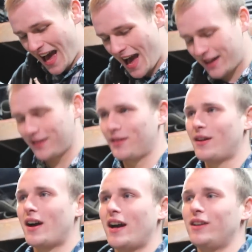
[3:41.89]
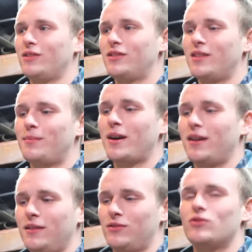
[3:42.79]
I did
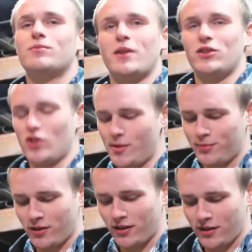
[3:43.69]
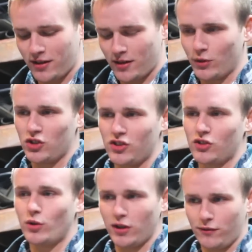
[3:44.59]
my jumper, which is a
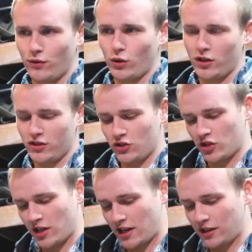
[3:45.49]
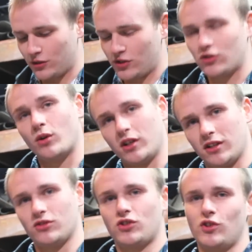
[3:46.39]
24 inch, and I used a
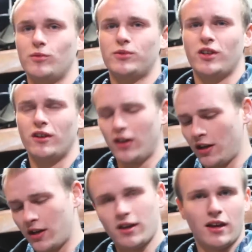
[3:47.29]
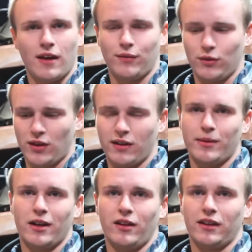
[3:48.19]
20 inch tube, so if you think
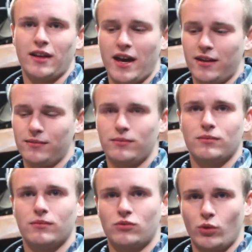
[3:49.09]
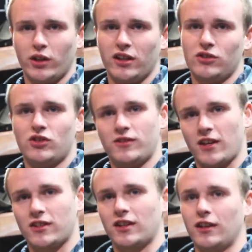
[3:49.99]
about it like that, 20 inch,
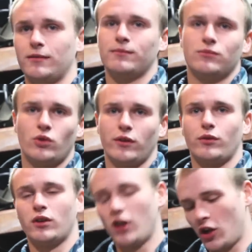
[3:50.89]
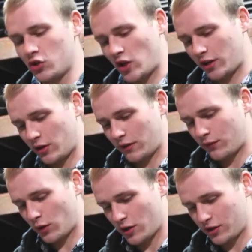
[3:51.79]
16, 24, try to go like
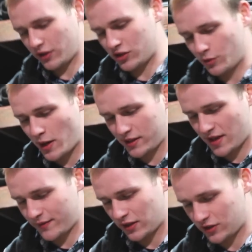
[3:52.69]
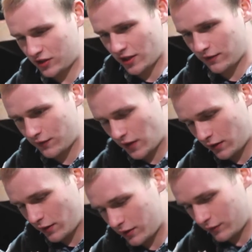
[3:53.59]
4 under, because you want it to have a nice tight
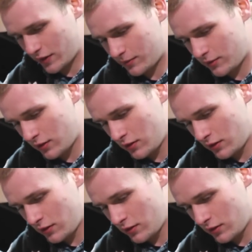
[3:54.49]
fit around the rim.